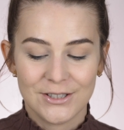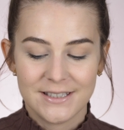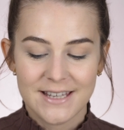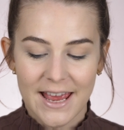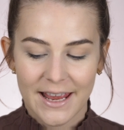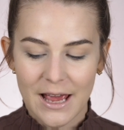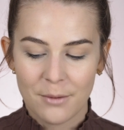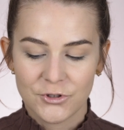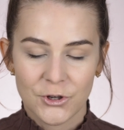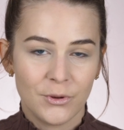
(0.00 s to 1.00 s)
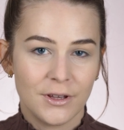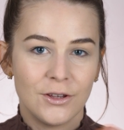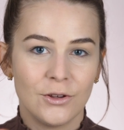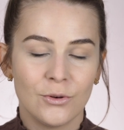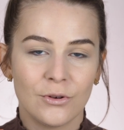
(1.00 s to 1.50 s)
Today I'm
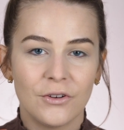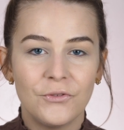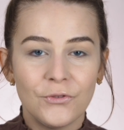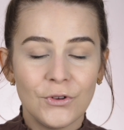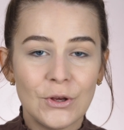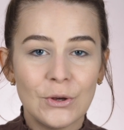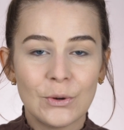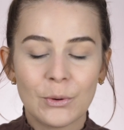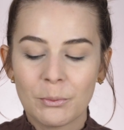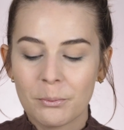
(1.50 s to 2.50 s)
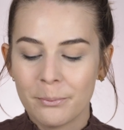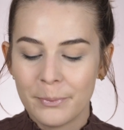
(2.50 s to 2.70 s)
showing you a few